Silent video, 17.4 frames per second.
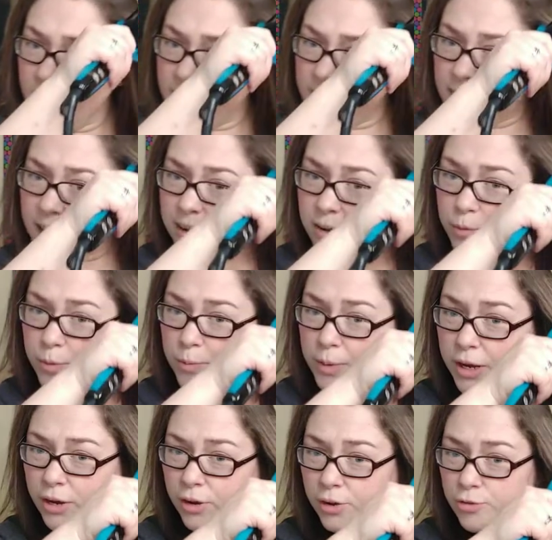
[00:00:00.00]
that it would
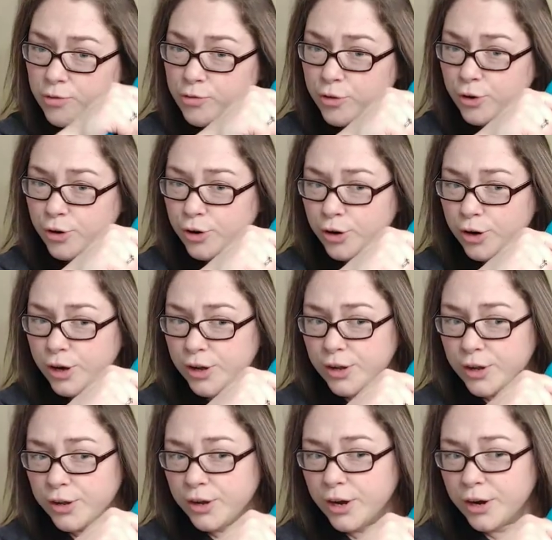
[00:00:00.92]
be good for
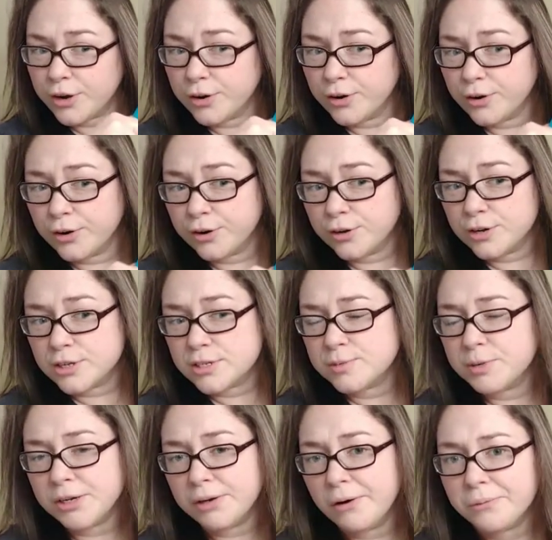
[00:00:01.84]
younger girls.
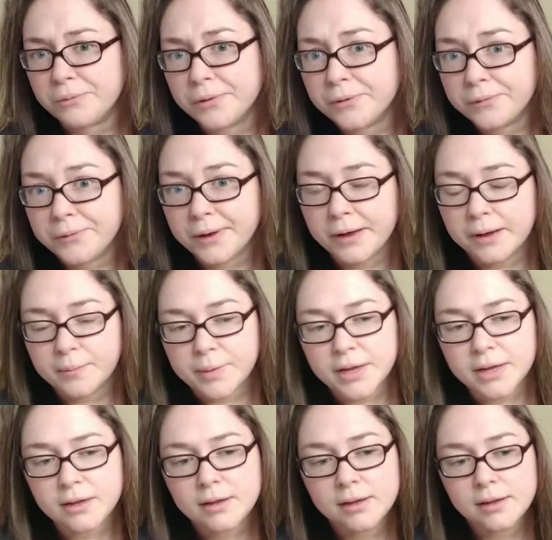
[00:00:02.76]
I mean, not real young,
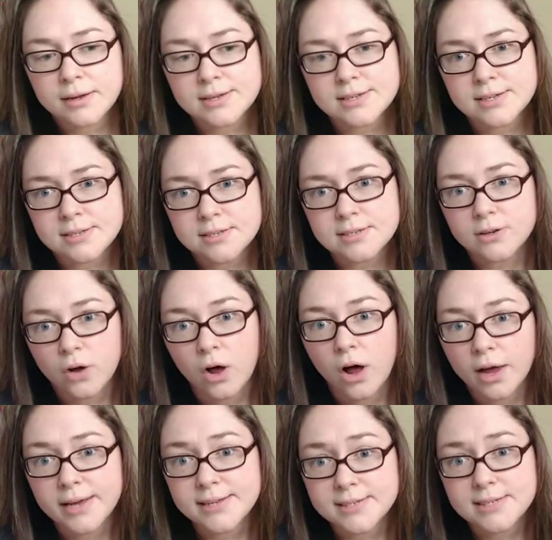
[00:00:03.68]
but because it's
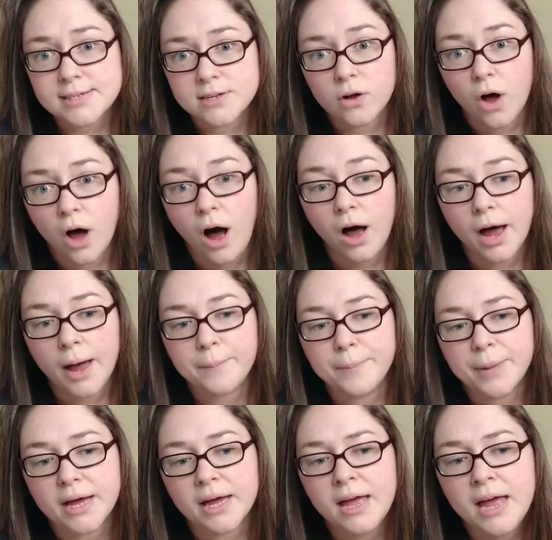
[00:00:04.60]
still
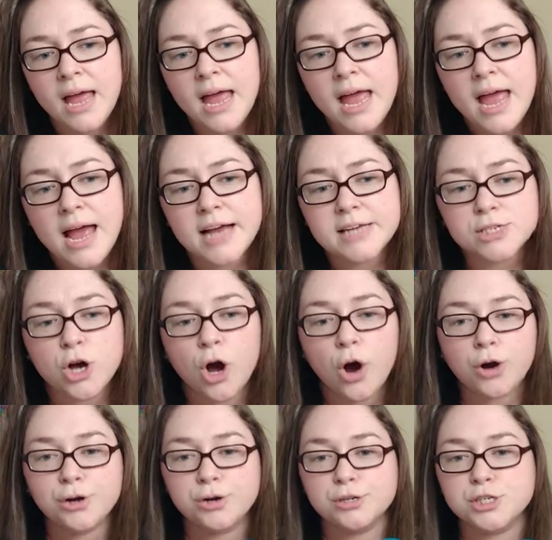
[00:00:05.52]
hot, but it's
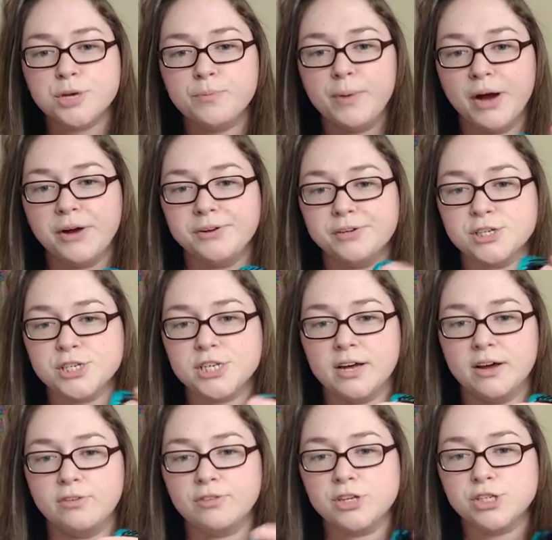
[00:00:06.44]
harder to burn
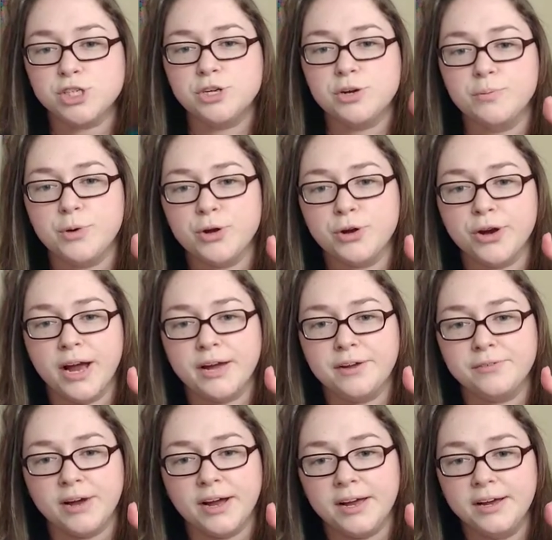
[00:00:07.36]
yourself because you can put your
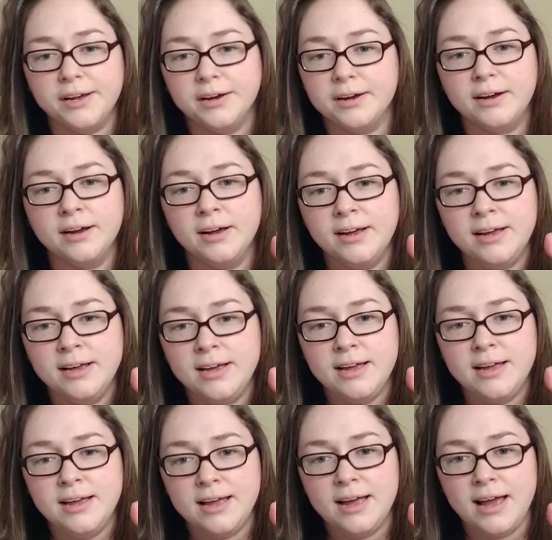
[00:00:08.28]
hand right here.
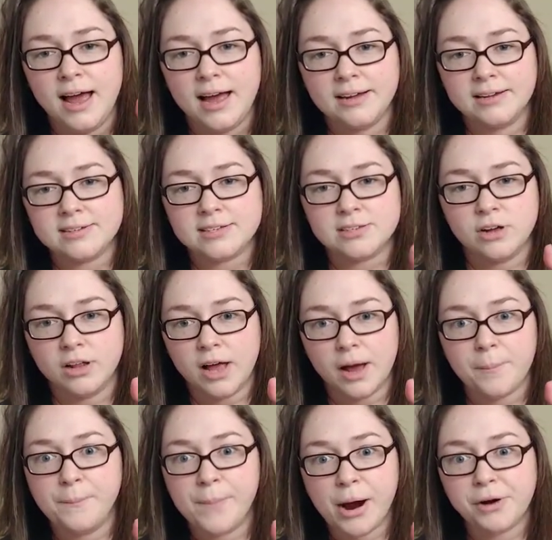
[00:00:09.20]
And it's not
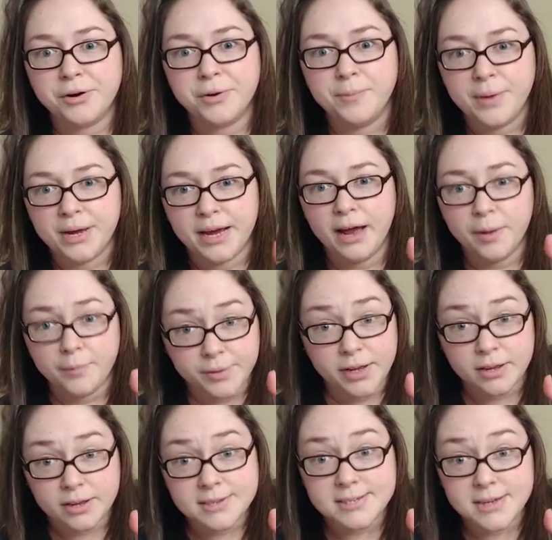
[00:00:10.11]
like burning me up.
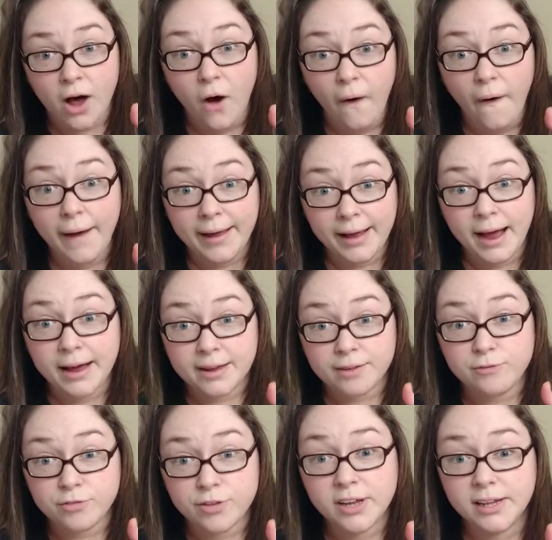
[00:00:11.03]
No, it's hot. I
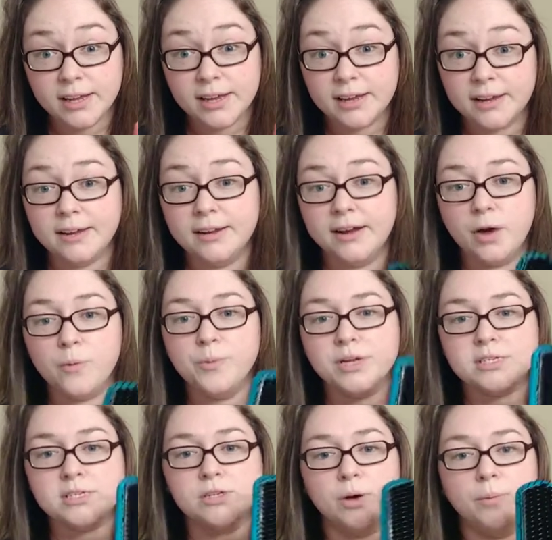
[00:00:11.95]
can feel it, you know,
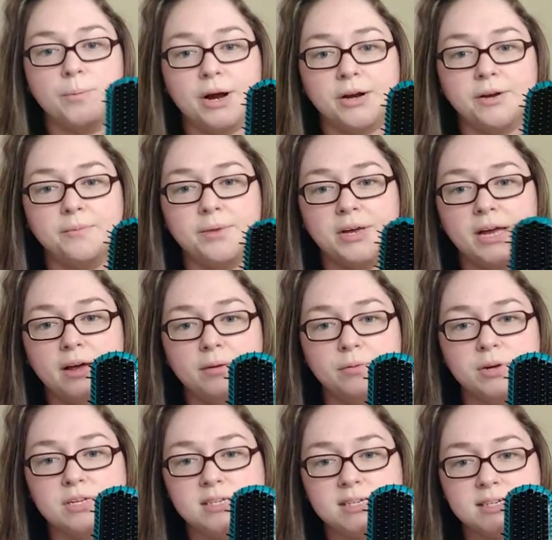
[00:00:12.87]
but it's not burning me
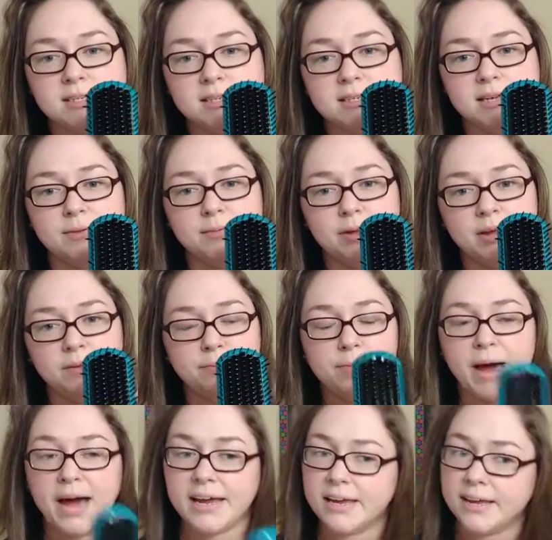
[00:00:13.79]
up because it's
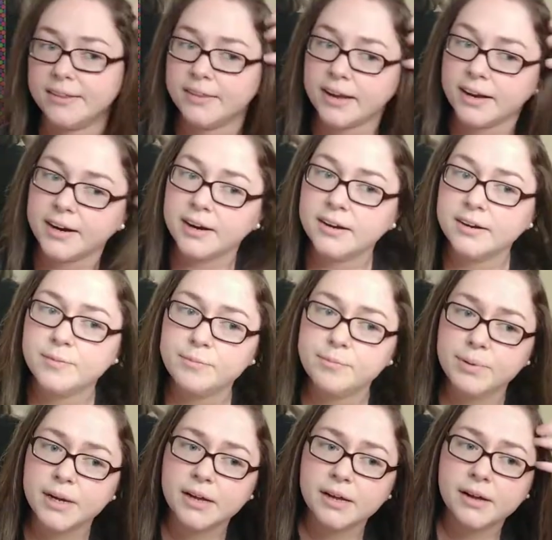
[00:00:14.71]
back in there.
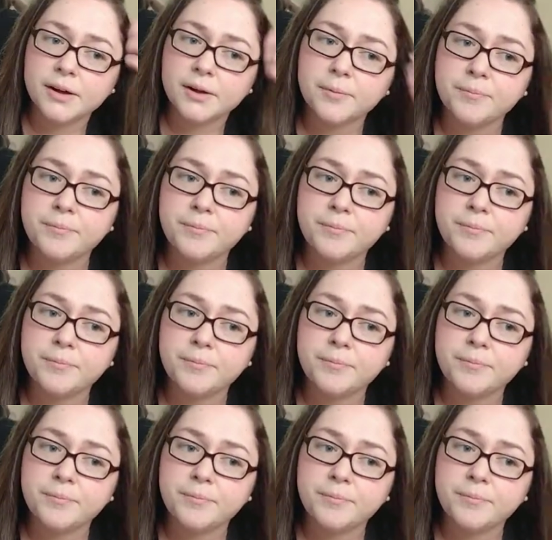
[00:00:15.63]
But,